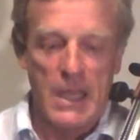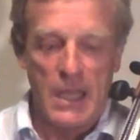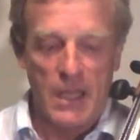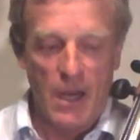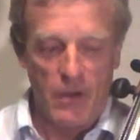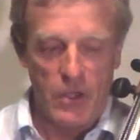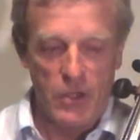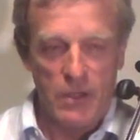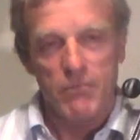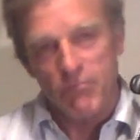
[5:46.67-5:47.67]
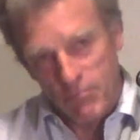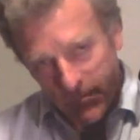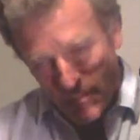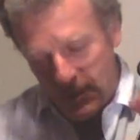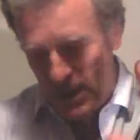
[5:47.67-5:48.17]
encouraged
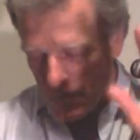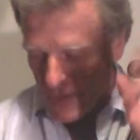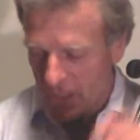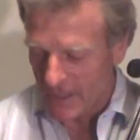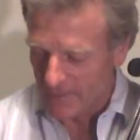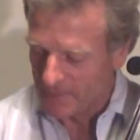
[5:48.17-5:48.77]
within reason.